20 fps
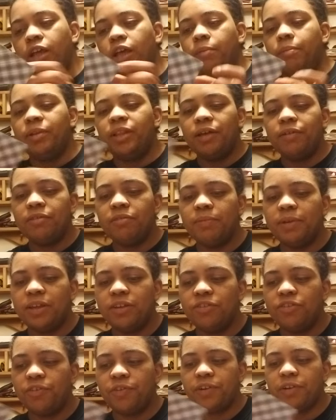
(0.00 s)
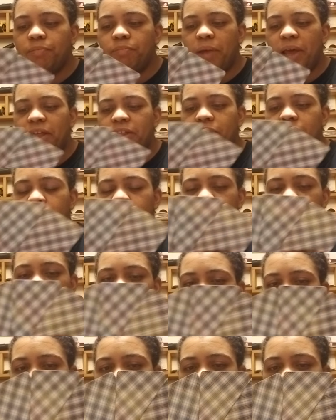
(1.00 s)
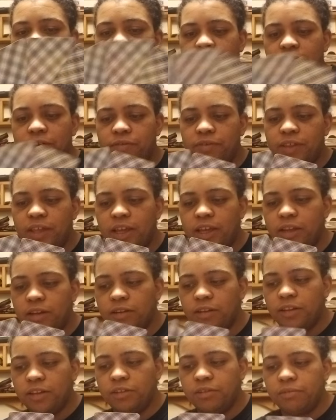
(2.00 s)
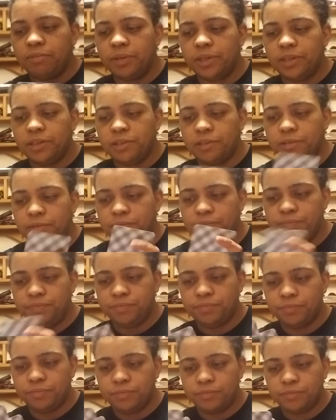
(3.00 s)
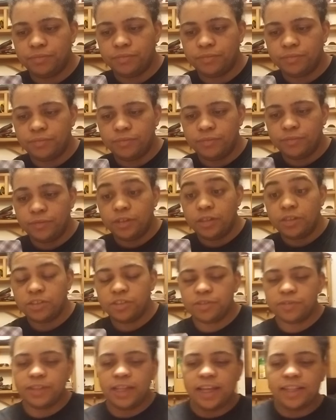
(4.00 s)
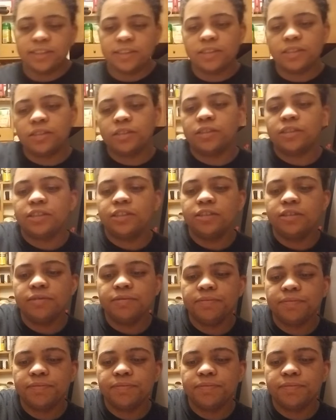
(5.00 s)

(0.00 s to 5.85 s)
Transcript: but that was because you're in imbalance. But you're coming out of that a little bit, so that's good.